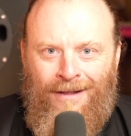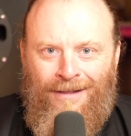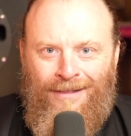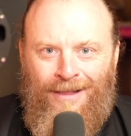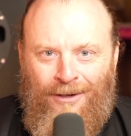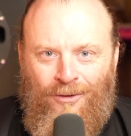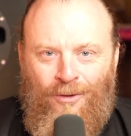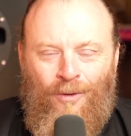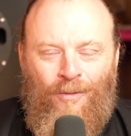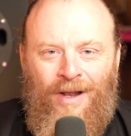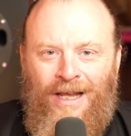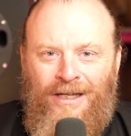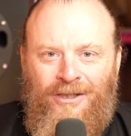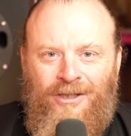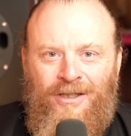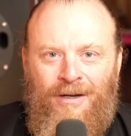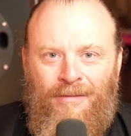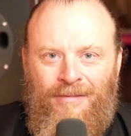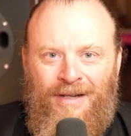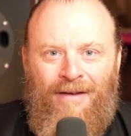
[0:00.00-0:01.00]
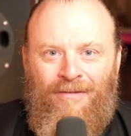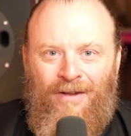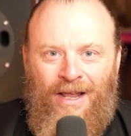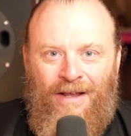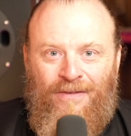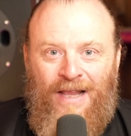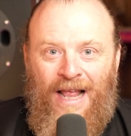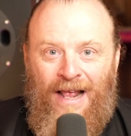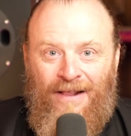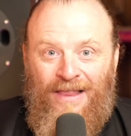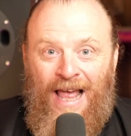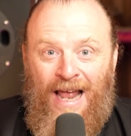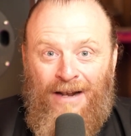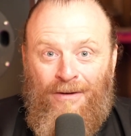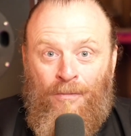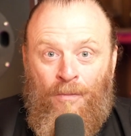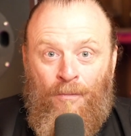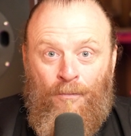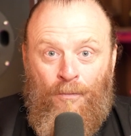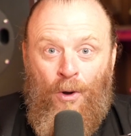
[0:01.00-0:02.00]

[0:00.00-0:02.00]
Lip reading: that your relationship never left, that